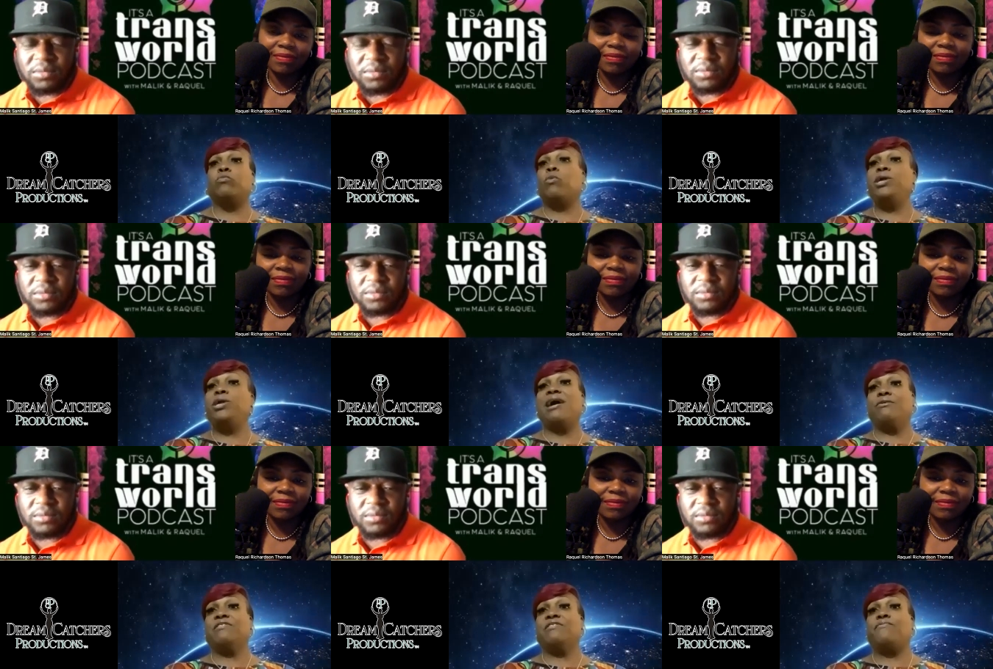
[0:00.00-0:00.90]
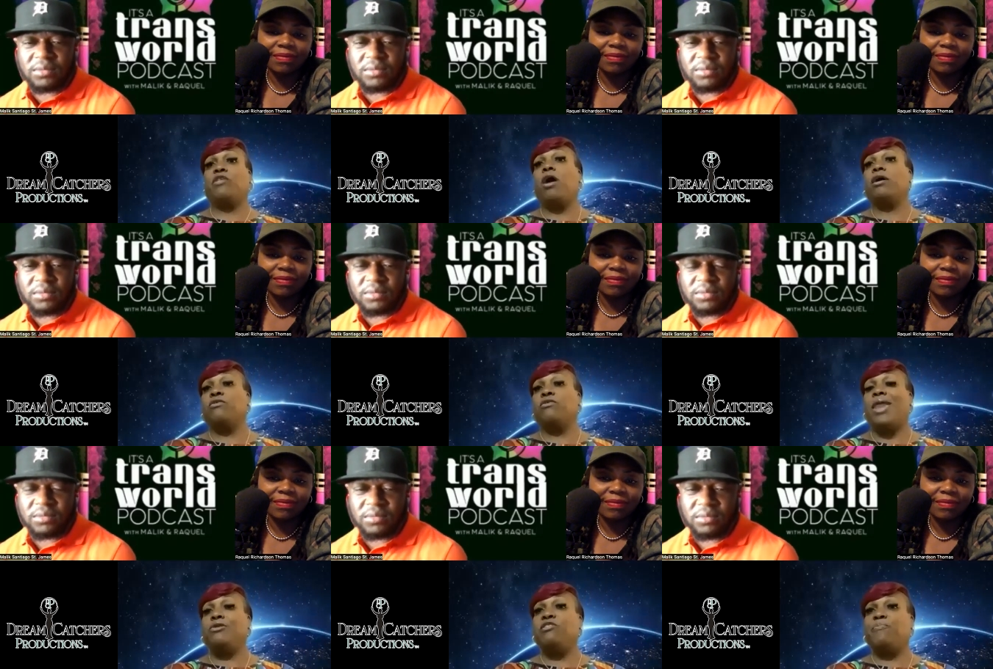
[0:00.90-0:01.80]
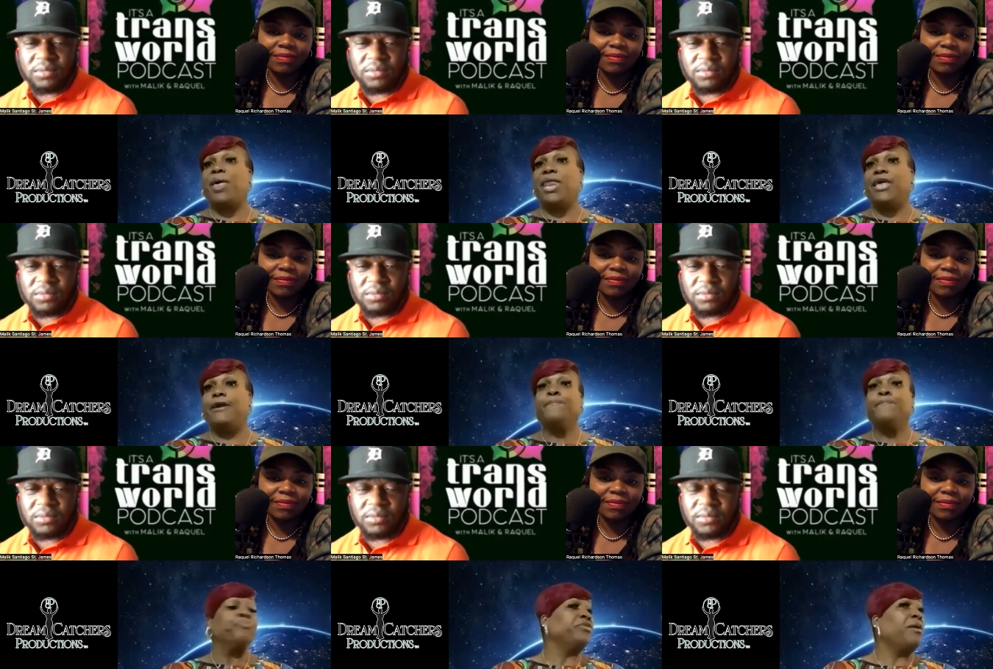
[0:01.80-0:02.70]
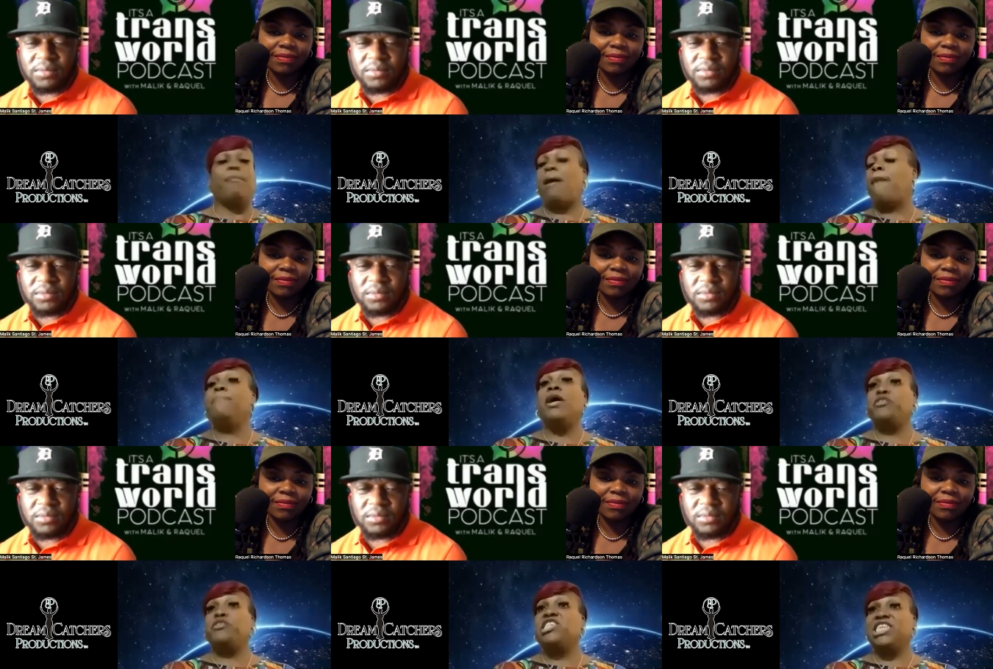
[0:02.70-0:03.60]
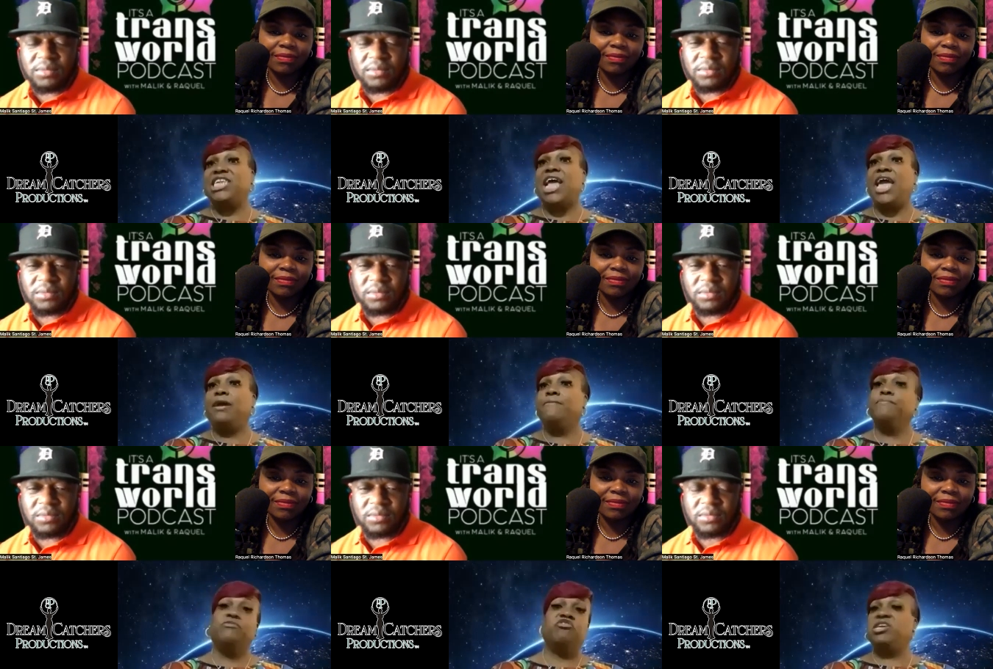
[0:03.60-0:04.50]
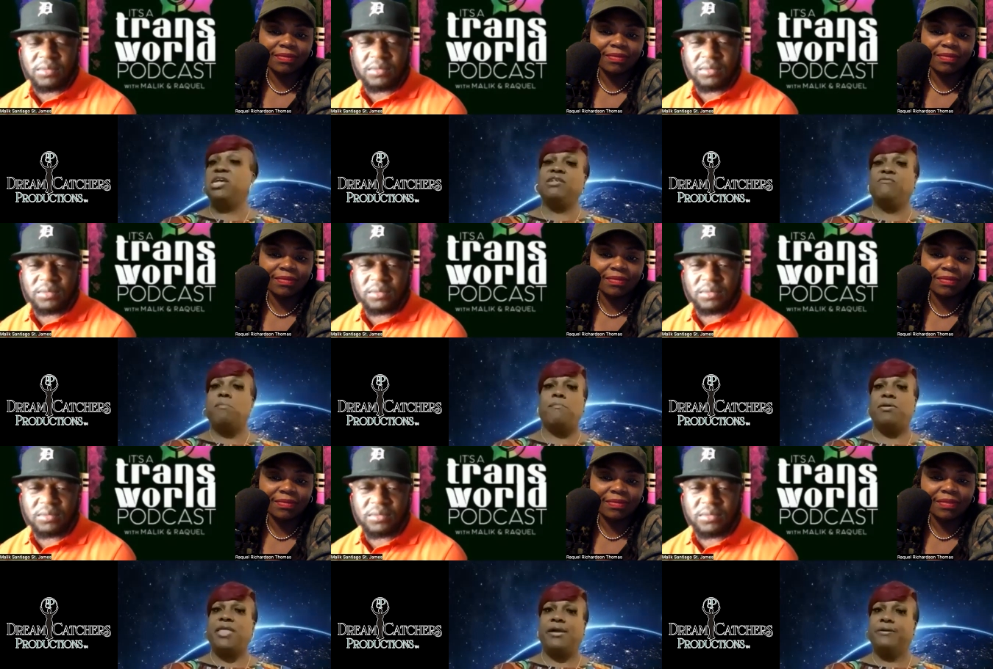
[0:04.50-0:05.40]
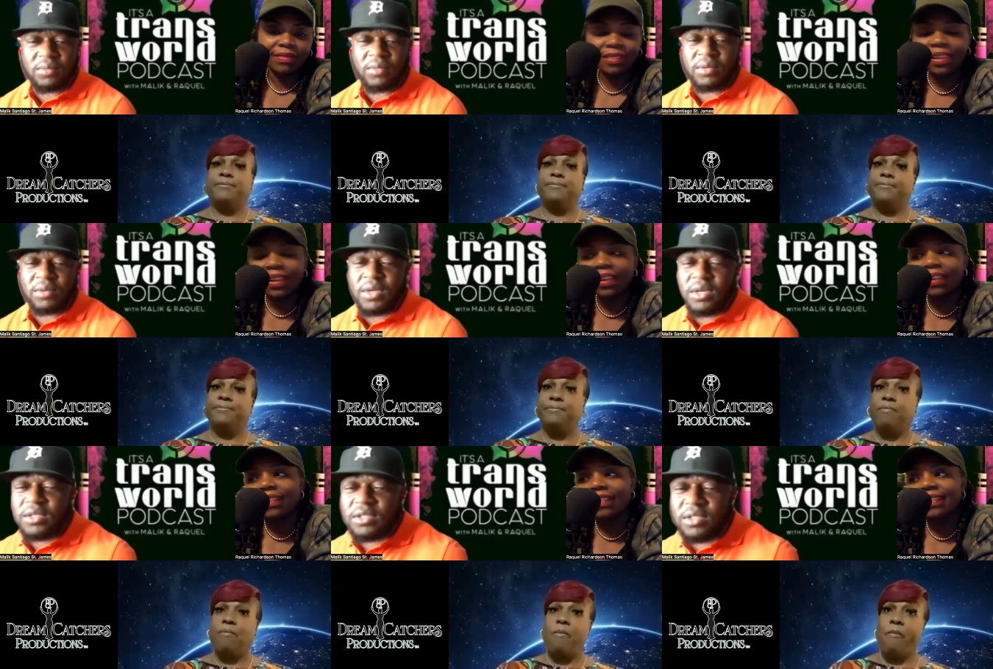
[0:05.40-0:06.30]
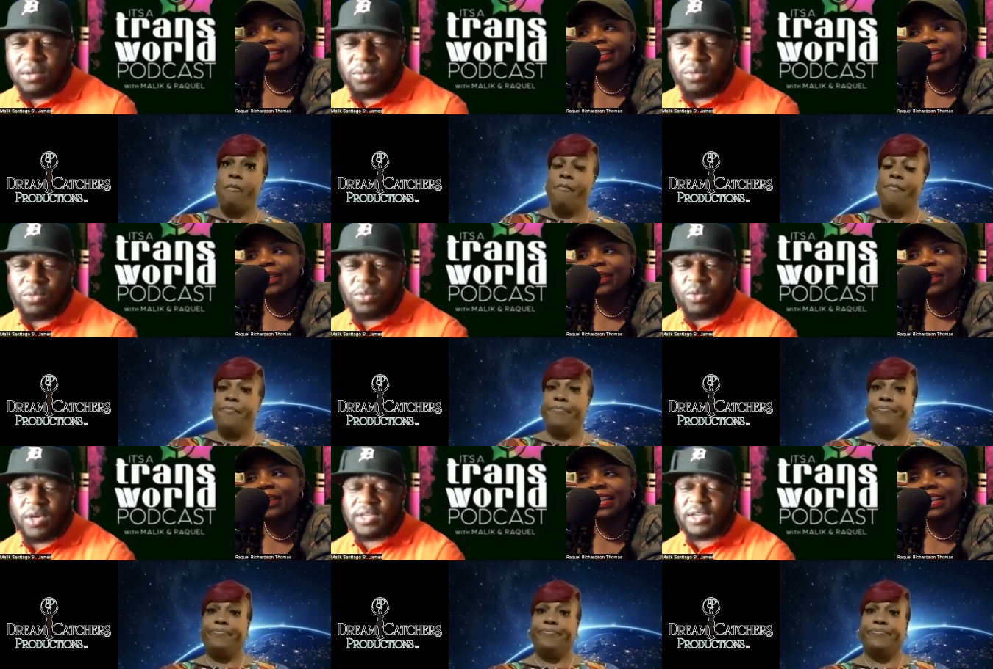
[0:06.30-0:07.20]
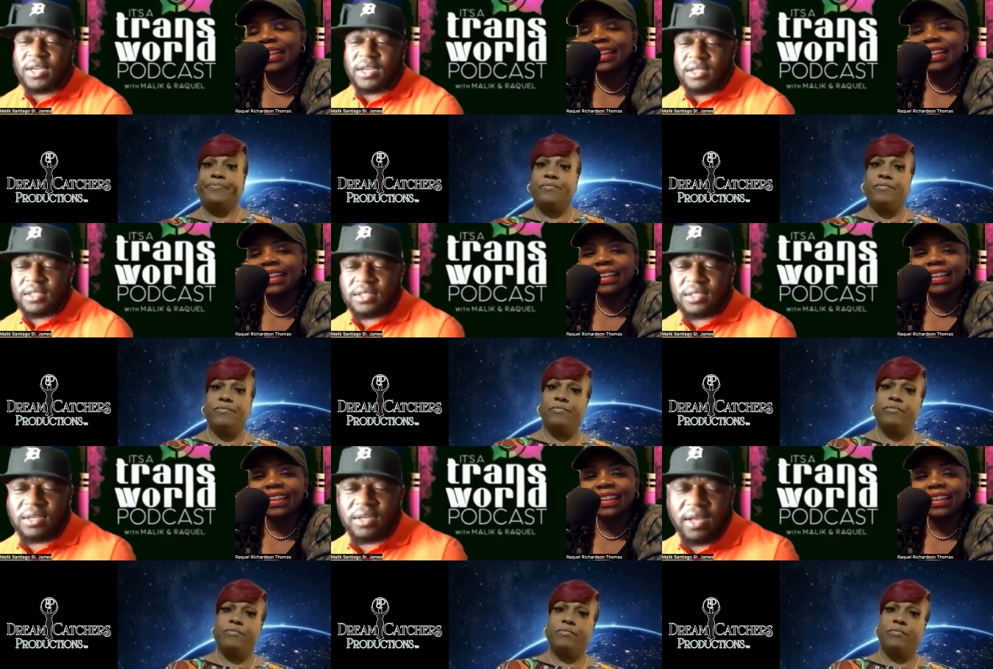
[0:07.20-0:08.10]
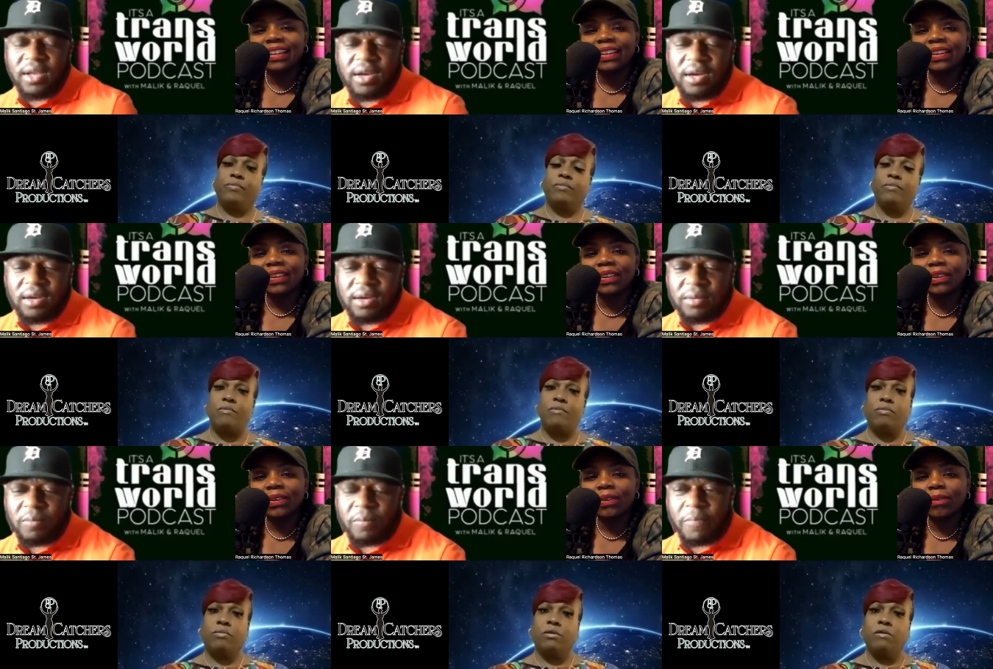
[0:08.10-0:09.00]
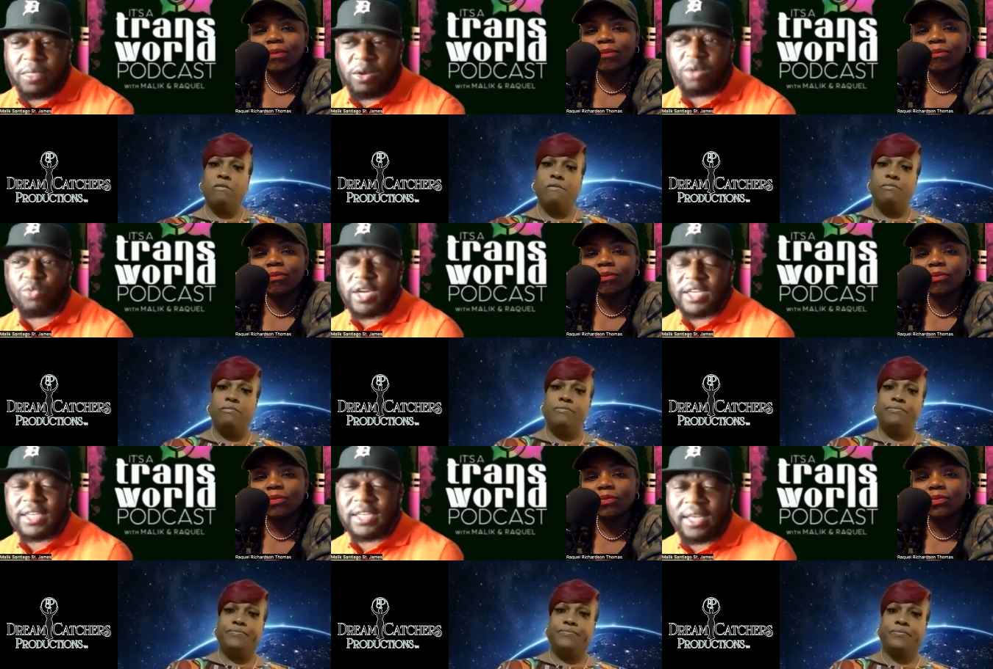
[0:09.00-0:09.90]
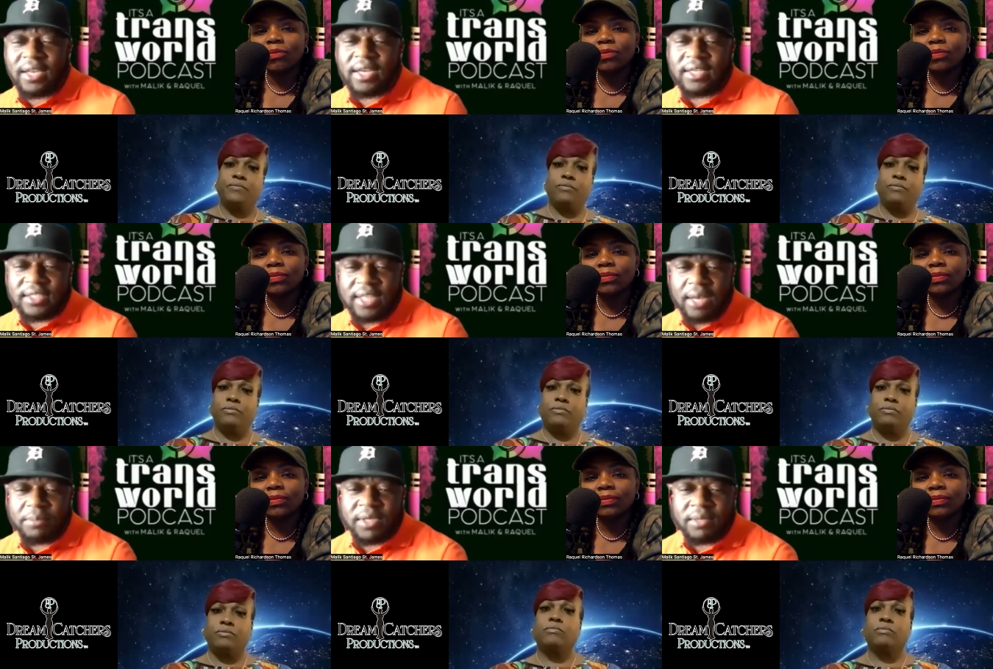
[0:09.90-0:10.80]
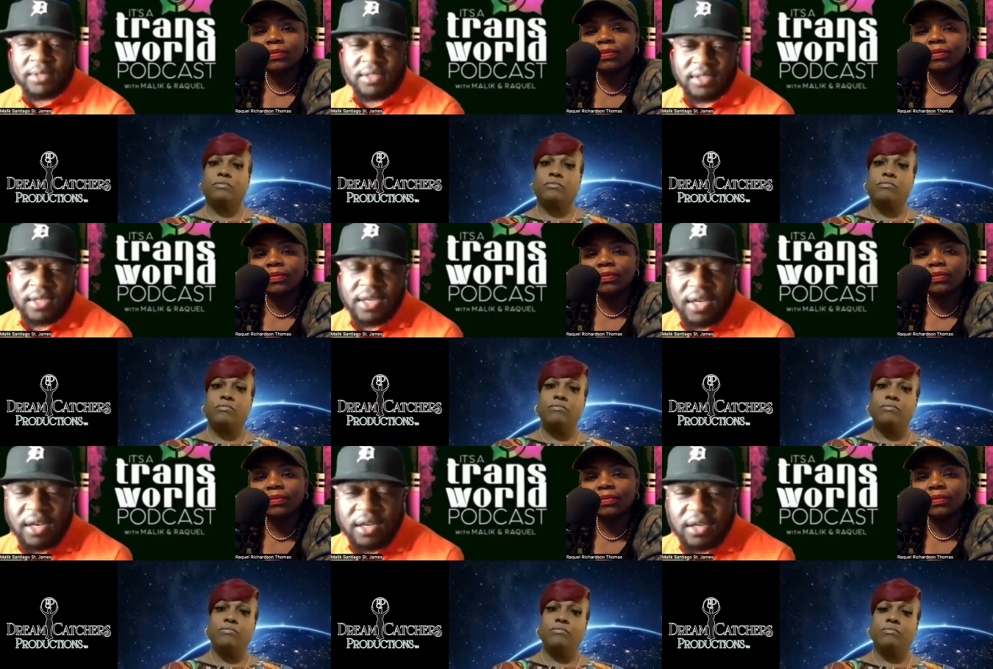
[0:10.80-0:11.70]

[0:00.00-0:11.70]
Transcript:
Speaker 1: "Well, we're not going to stop talking. So how do you spell it?" But my mother today, she doesn't remember
Speaker 2: that. Yeah. So what does um or what did acceptance look